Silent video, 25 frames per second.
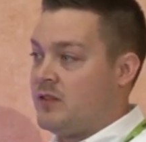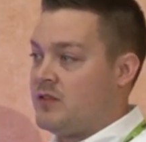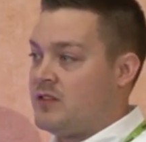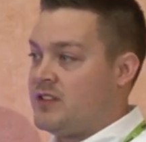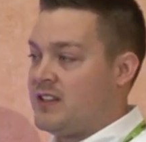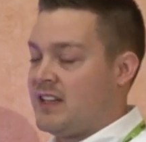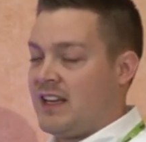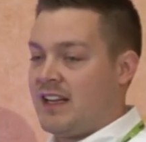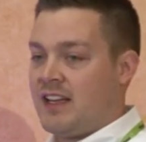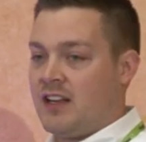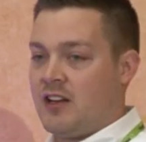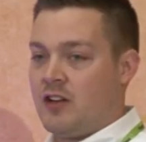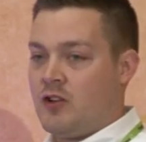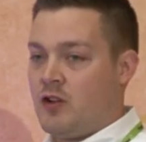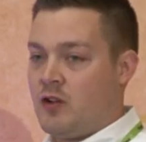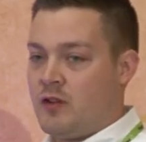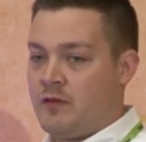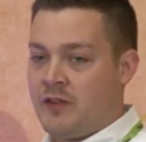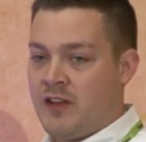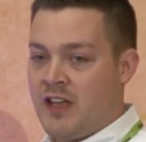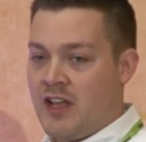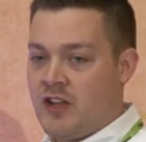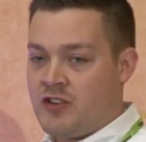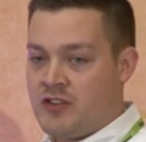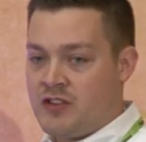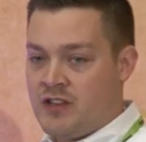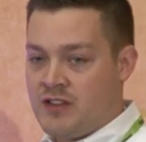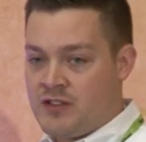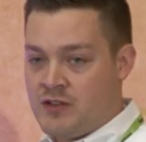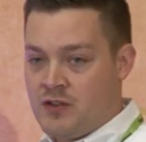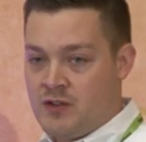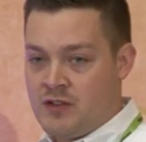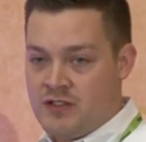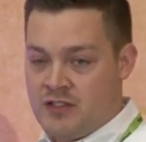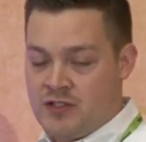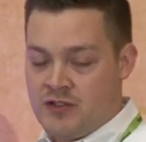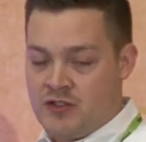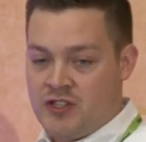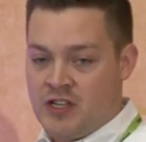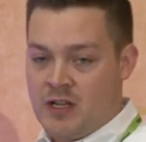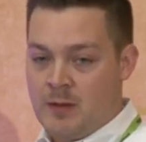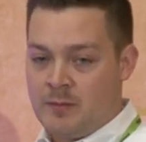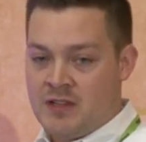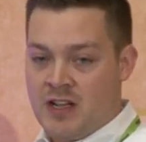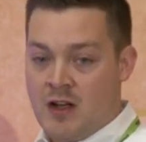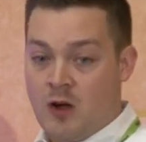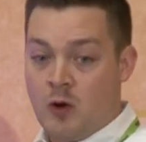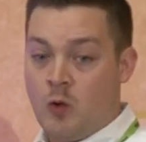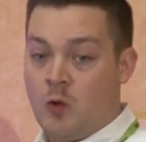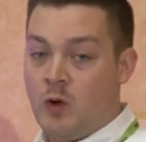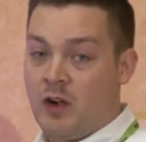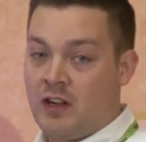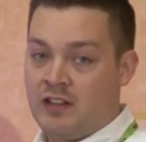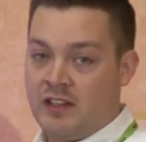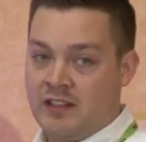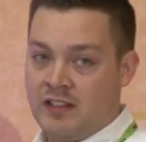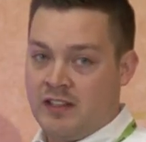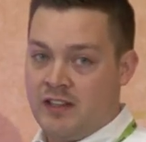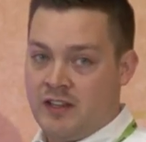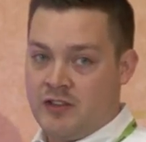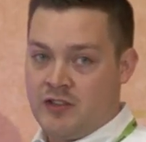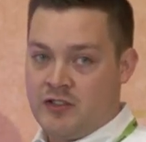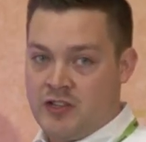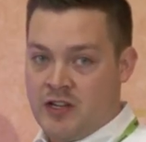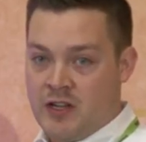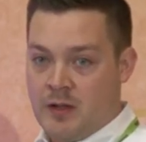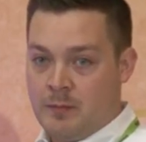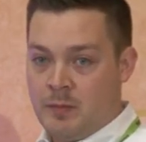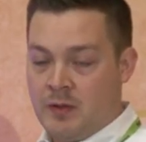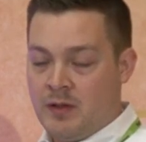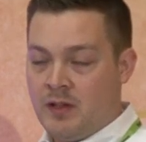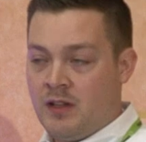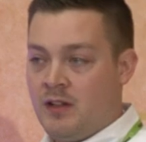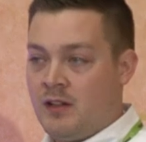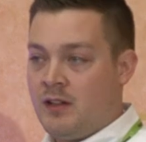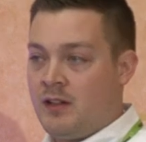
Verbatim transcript: Did I get a notification as soon as it shipped? How quickly did it ship?